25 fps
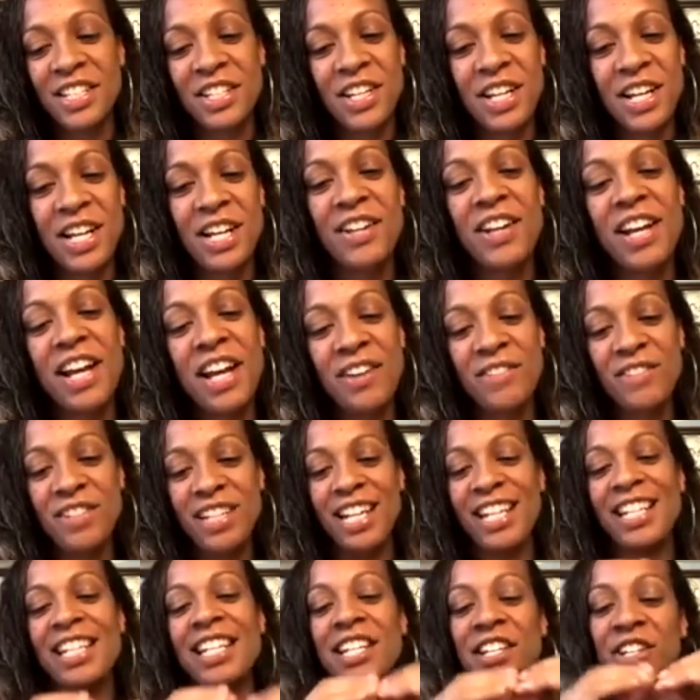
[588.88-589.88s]
I, have,
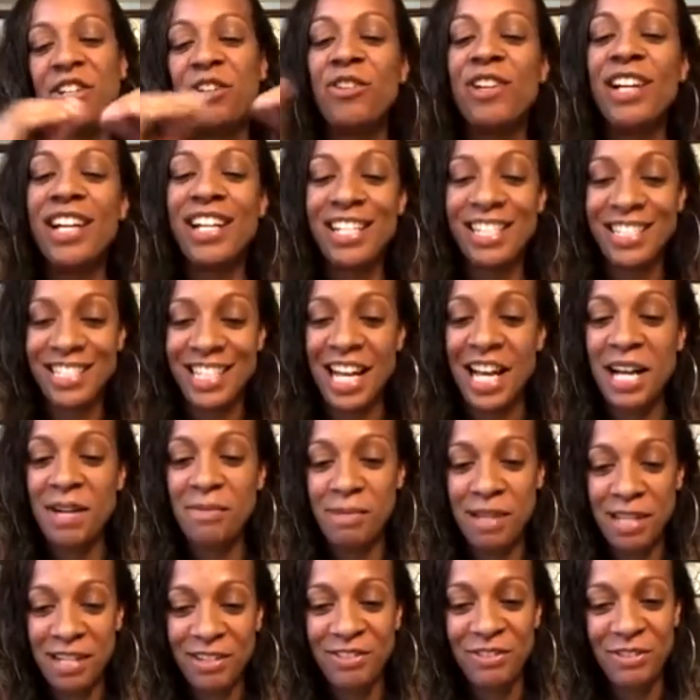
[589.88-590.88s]
I need to create a
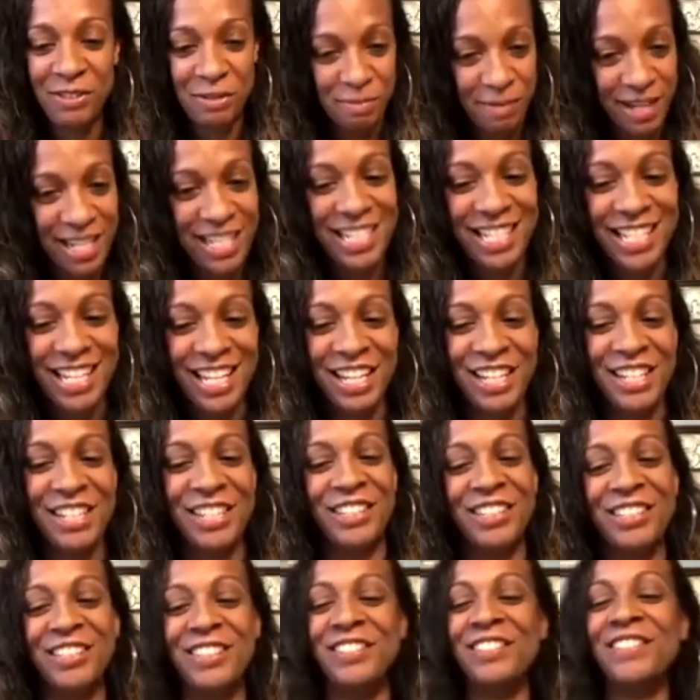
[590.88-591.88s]
timeline for
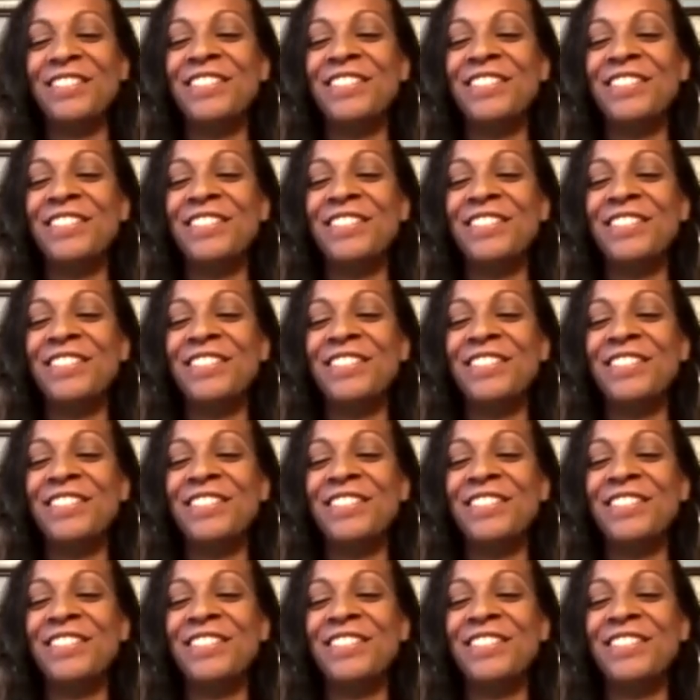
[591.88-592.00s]
myself.